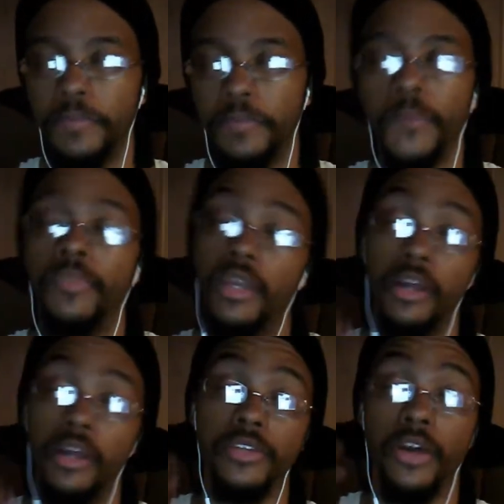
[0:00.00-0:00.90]
Because
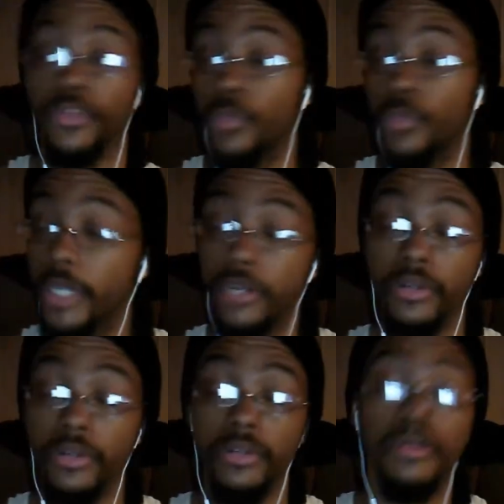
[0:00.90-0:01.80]
on the
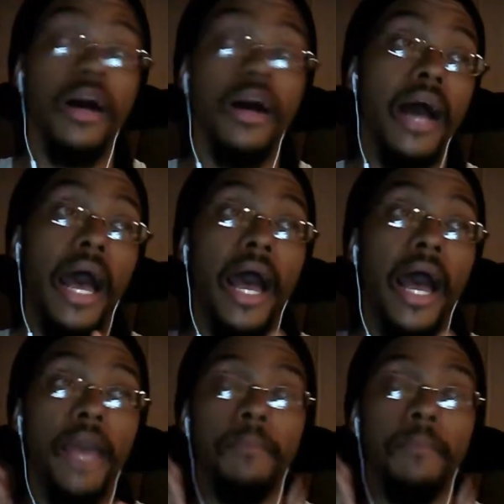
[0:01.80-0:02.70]
real,
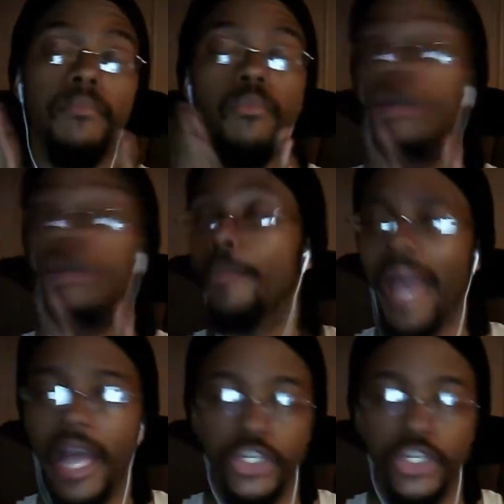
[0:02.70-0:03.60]
I'm more
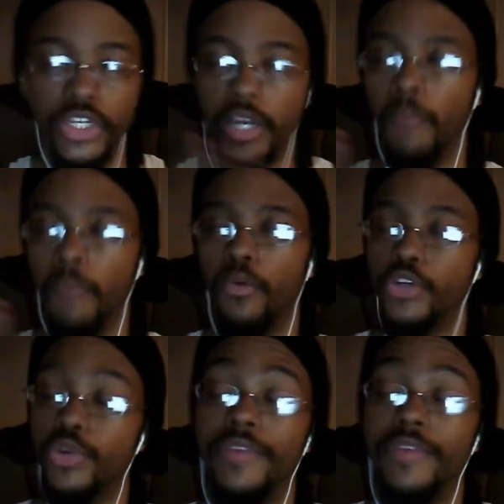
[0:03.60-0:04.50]
passionate, I'm more driven,